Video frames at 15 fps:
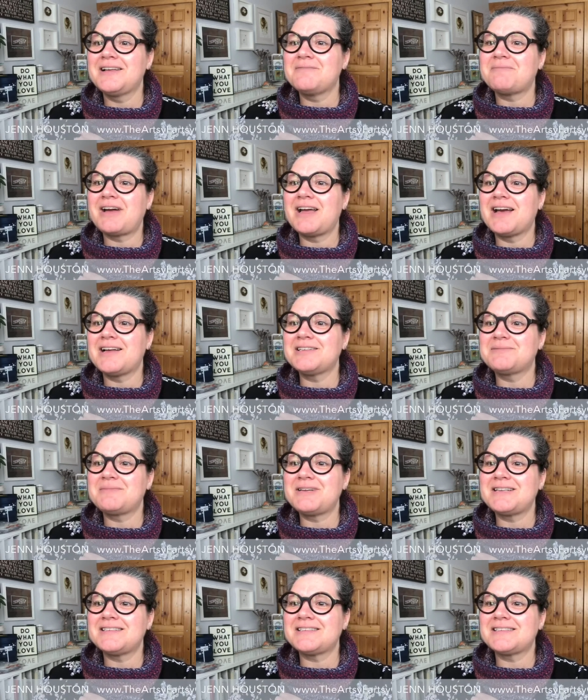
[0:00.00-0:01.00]
My
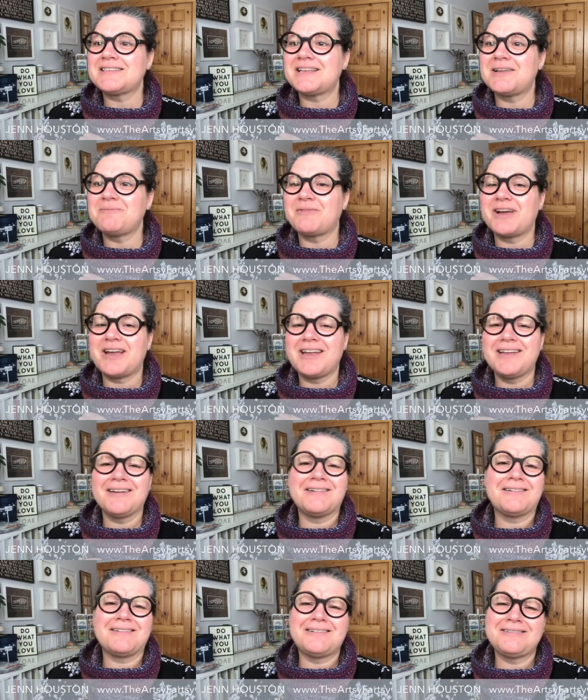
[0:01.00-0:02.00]
husband is the same way.
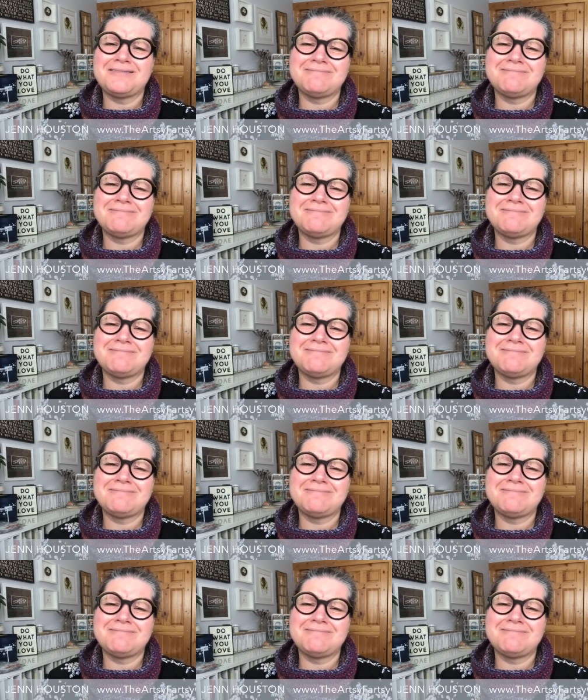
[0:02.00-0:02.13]
Oh,